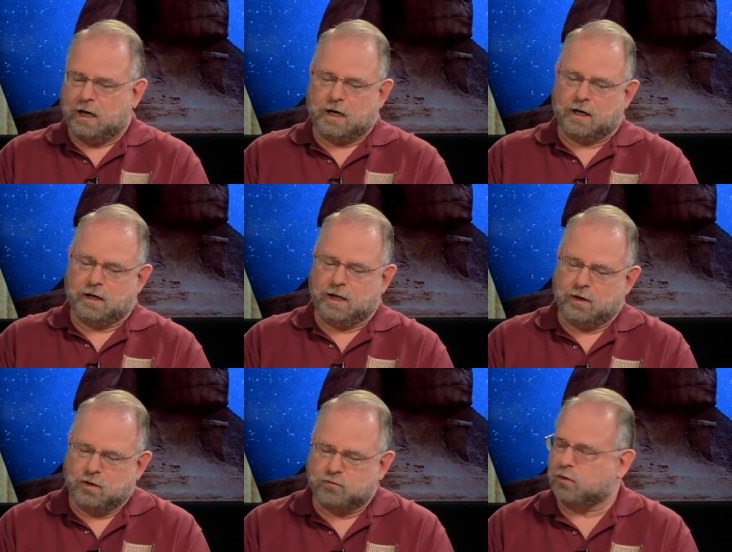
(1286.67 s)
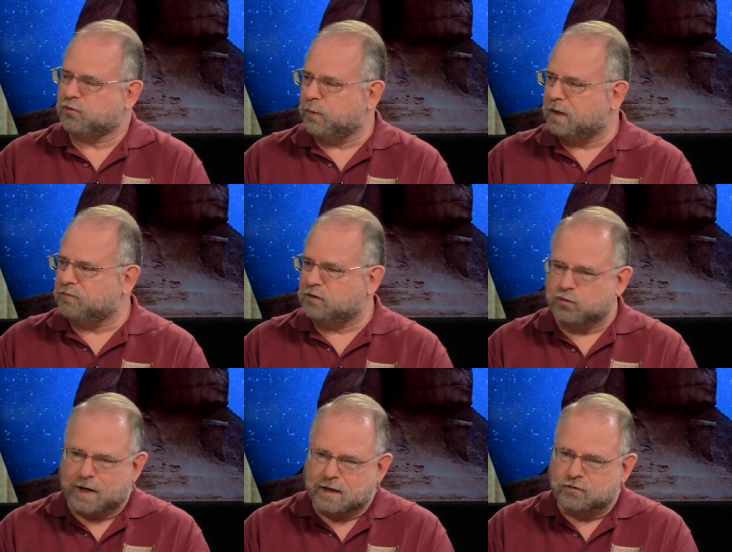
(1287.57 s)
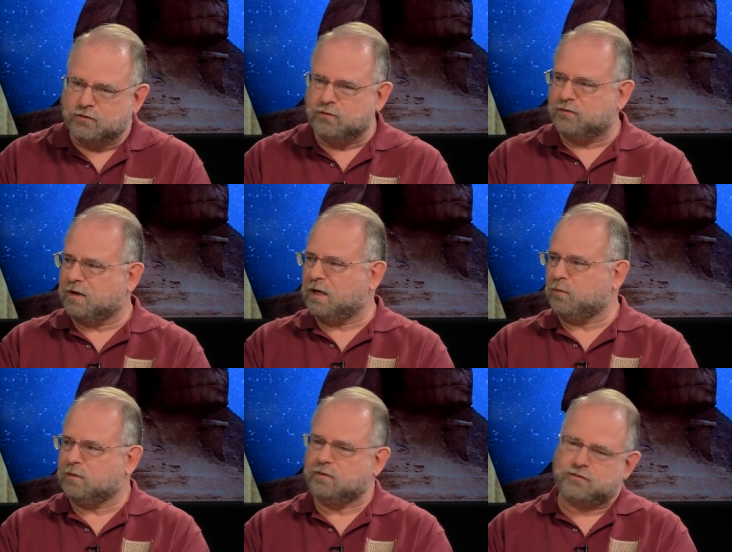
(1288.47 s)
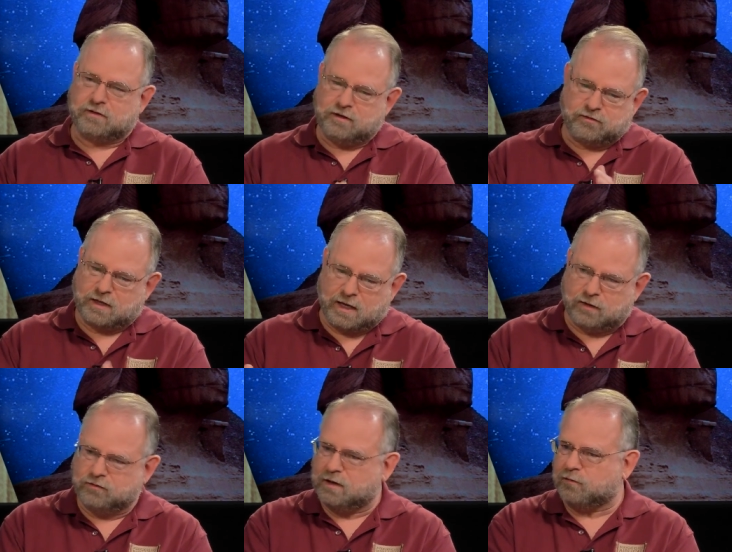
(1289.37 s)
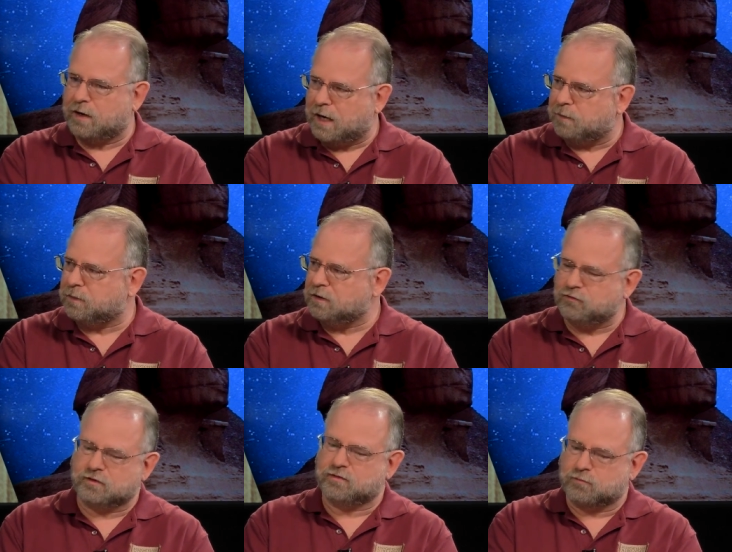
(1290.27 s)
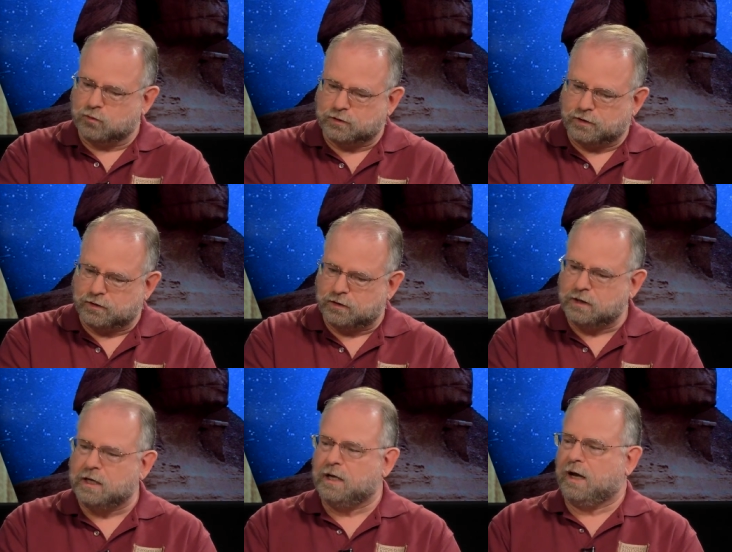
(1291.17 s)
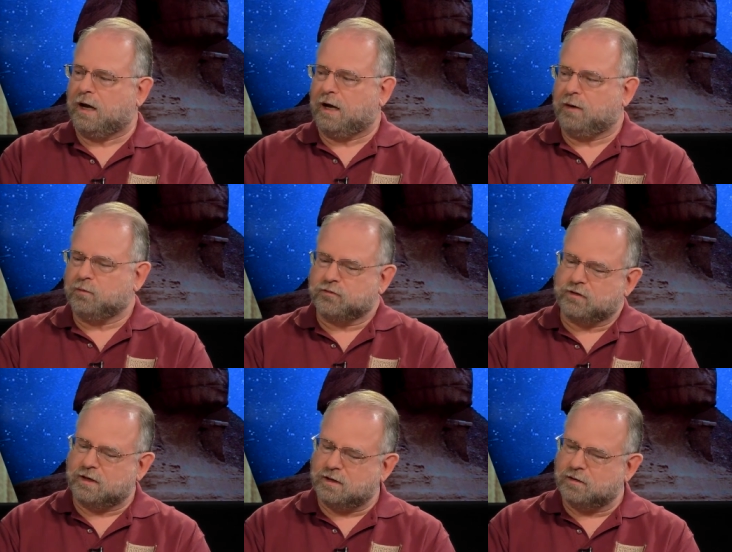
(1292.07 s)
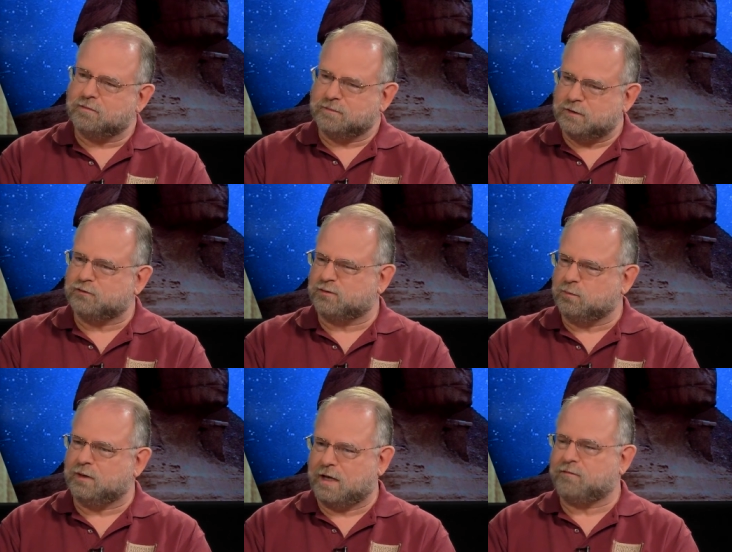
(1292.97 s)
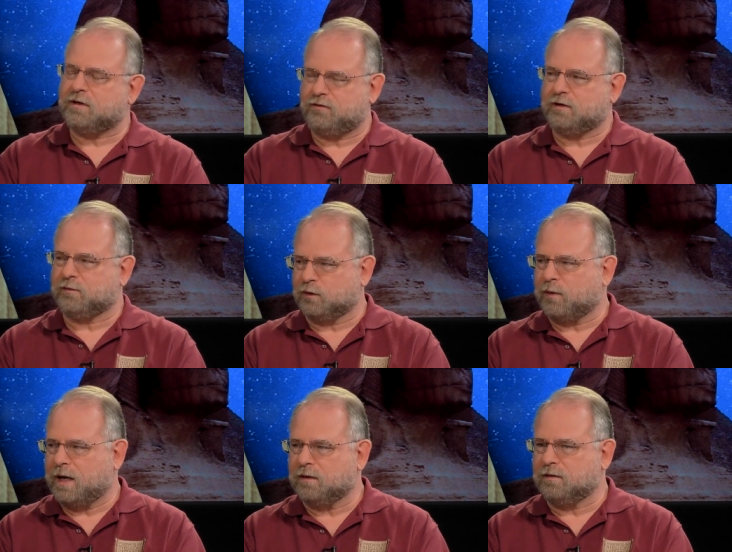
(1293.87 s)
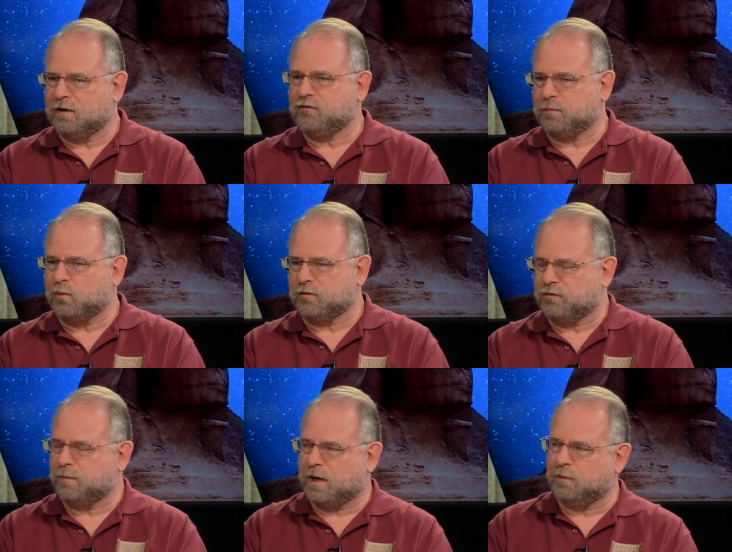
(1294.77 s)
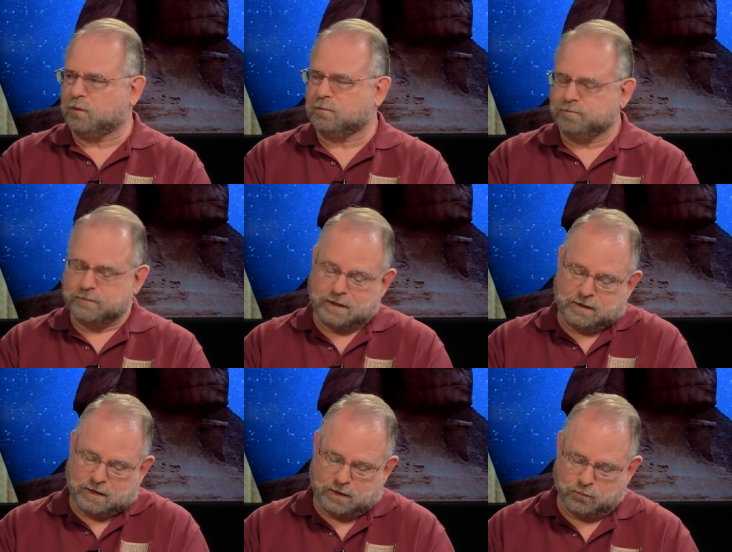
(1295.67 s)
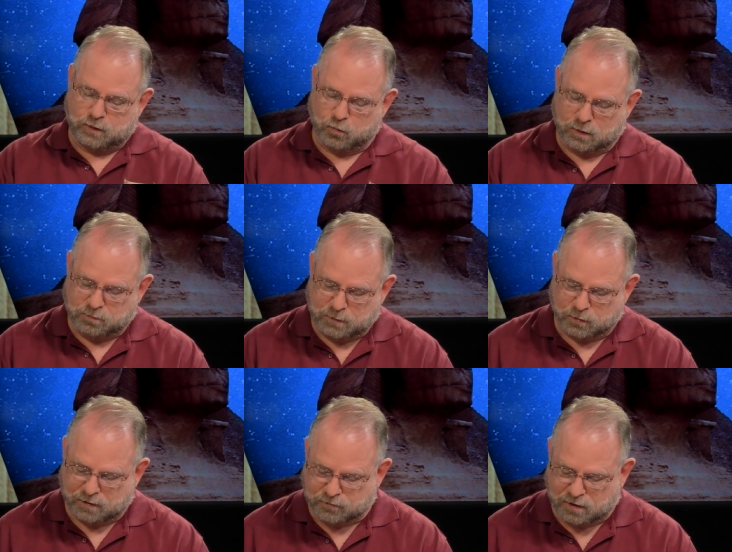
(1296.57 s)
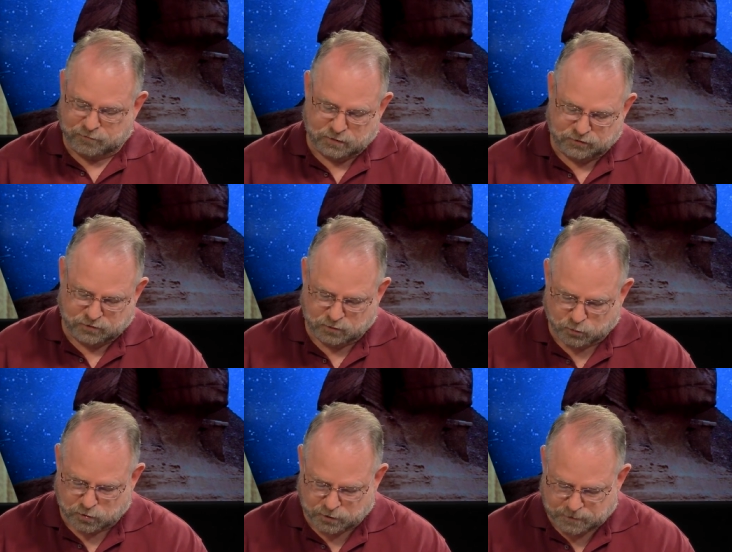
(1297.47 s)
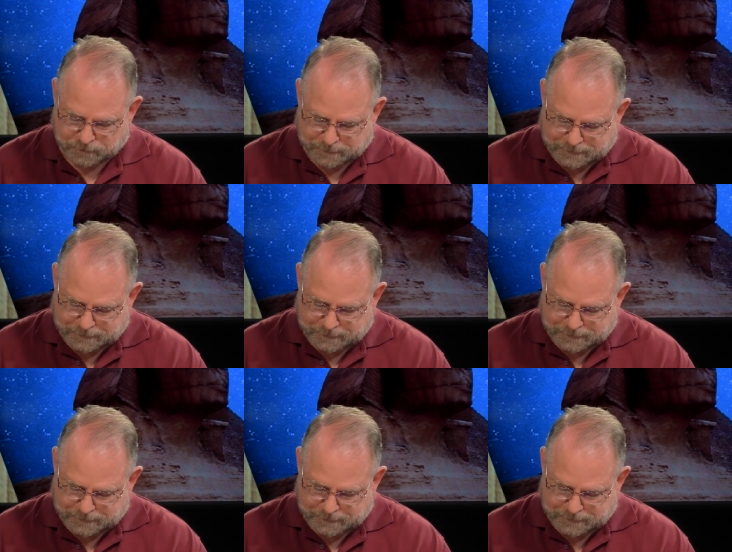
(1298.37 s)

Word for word: Uh, and of course, we have detractors who say, well, those, these accounts never happened, these things never occurred. And we're saying, no, there's some good evidence here on the ground that supports yeah. the Bible and, and we want people to have confidence in the word.